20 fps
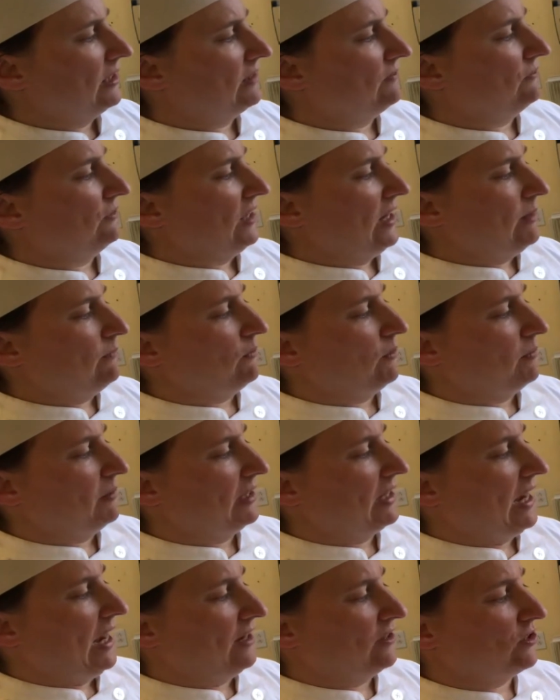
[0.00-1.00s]
flame from the
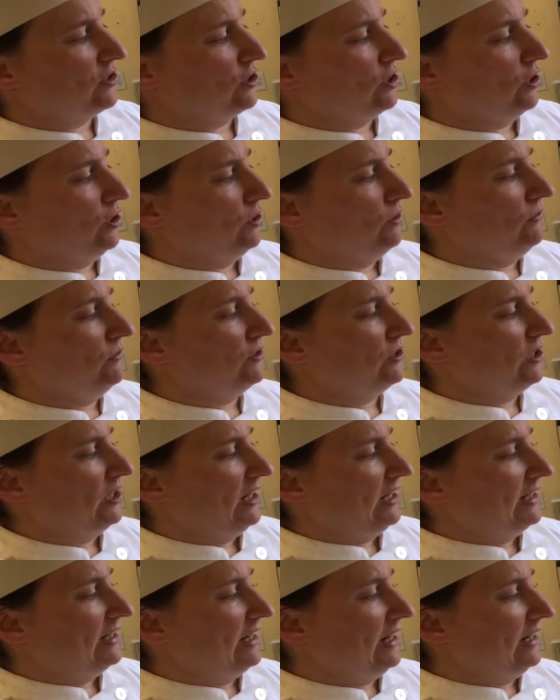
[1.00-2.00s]
gas stove to
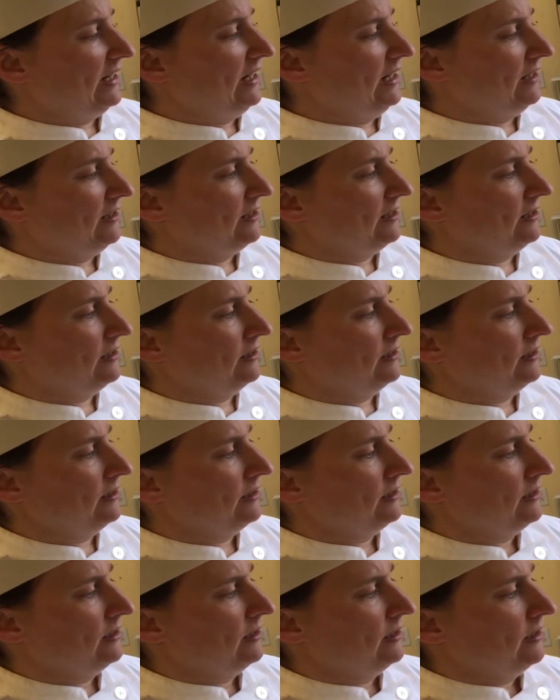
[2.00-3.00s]
ignite it,
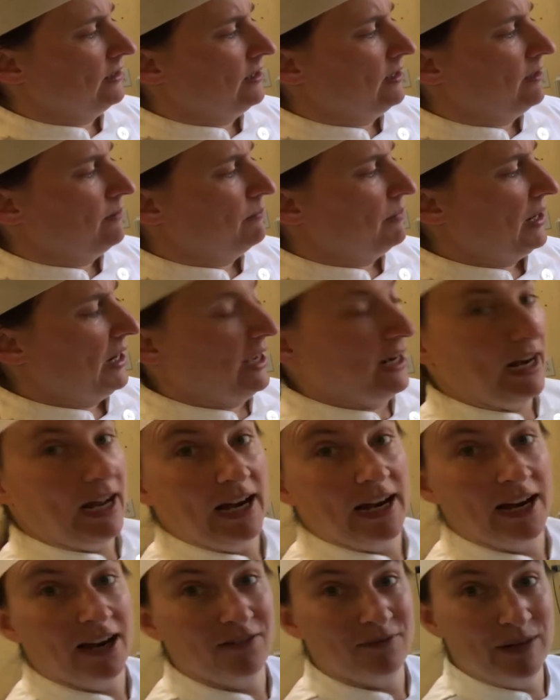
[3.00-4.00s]
but I
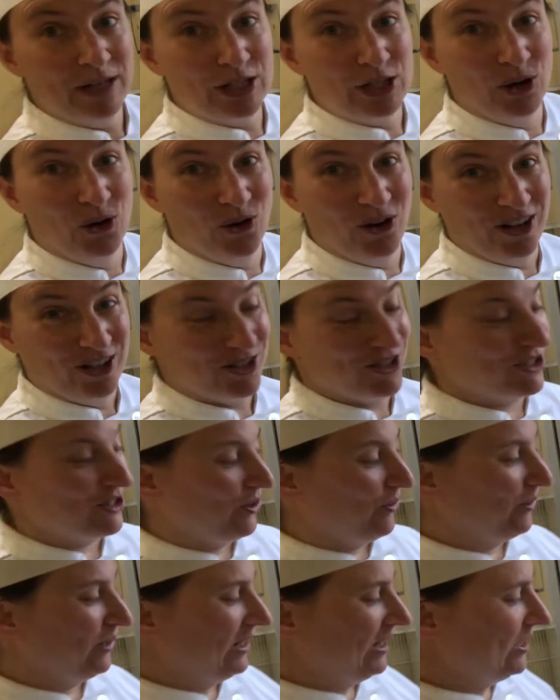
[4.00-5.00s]
have my torch,
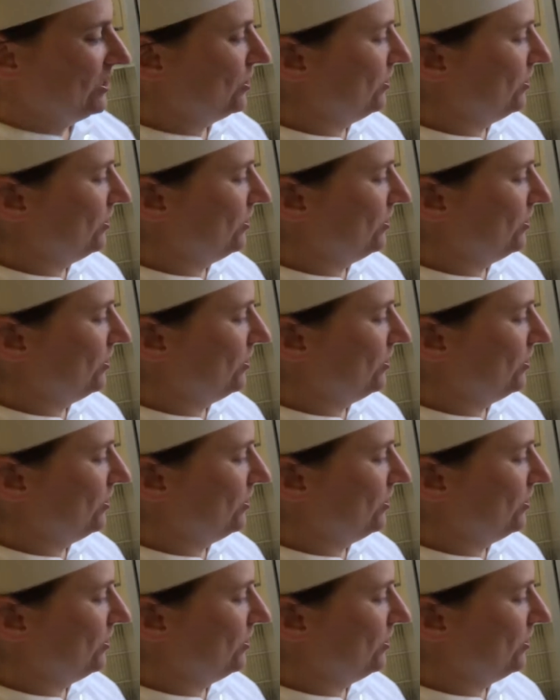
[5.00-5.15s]
so we're going to